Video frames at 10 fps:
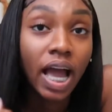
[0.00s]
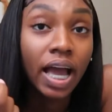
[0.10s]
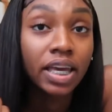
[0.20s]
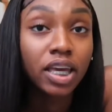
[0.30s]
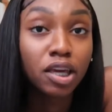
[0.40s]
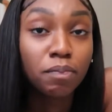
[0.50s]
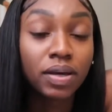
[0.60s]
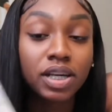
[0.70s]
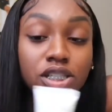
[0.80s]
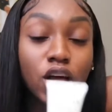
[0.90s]
I keep
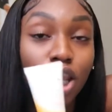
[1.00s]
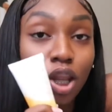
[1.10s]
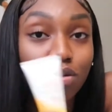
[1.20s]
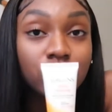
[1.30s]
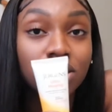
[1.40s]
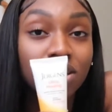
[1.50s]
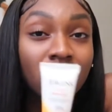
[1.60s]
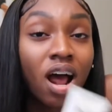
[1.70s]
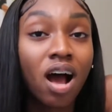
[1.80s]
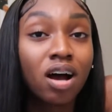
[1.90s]
is a lotion.
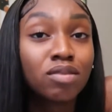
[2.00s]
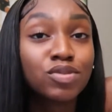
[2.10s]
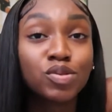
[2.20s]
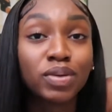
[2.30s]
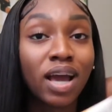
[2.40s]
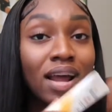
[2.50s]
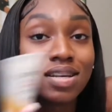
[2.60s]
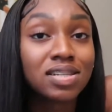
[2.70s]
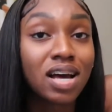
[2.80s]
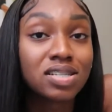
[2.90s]
To be
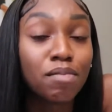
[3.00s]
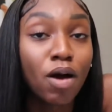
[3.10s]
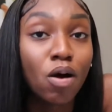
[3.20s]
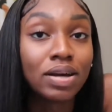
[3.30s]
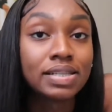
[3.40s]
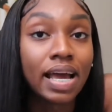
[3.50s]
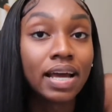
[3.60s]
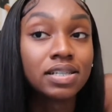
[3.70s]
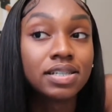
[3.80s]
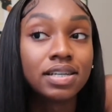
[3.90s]
honest guys, I'm always
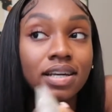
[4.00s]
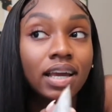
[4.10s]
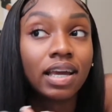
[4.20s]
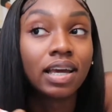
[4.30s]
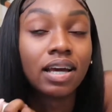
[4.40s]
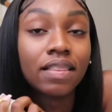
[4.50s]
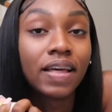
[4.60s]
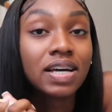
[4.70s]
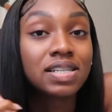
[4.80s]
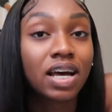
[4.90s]
ashy, and
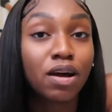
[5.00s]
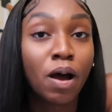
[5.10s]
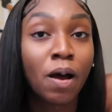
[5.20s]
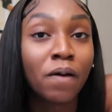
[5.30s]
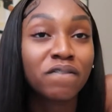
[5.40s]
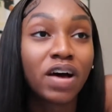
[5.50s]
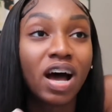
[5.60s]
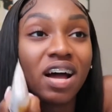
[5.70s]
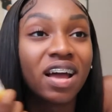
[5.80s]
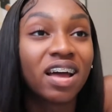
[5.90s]
that is kind of
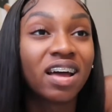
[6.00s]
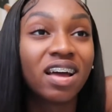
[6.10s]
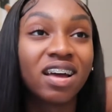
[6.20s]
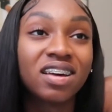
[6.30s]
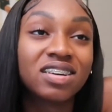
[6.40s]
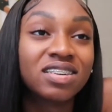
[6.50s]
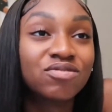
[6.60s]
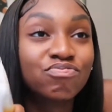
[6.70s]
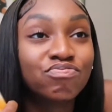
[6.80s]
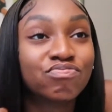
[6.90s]
a
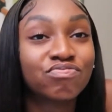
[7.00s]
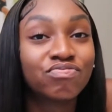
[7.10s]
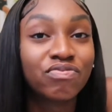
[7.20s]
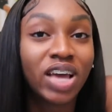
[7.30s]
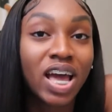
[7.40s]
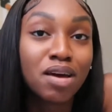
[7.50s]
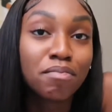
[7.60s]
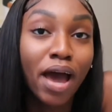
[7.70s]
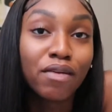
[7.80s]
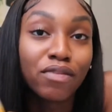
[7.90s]

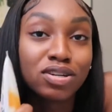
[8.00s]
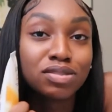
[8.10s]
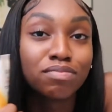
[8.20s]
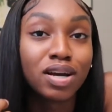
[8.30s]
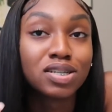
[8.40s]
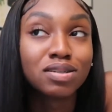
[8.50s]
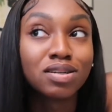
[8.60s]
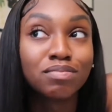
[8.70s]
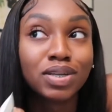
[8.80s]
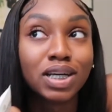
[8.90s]
bad first
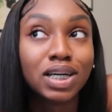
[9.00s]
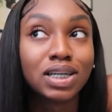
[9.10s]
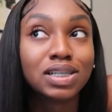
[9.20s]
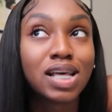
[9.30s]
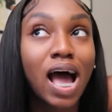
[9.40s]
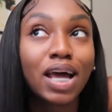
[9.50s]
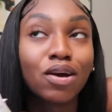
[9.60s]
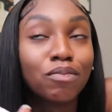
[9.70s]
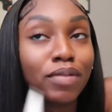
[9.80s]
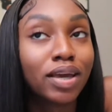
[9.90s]
impression, because I
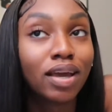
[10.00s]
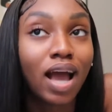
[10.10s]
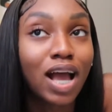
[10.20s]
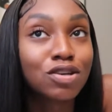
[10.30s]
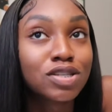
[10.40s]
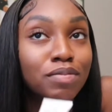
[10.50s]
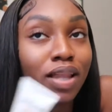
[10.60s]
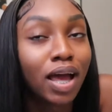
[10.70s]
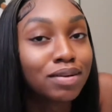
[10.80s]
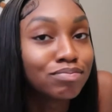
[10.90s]
know me, I used to be
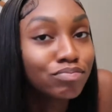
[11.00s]
like,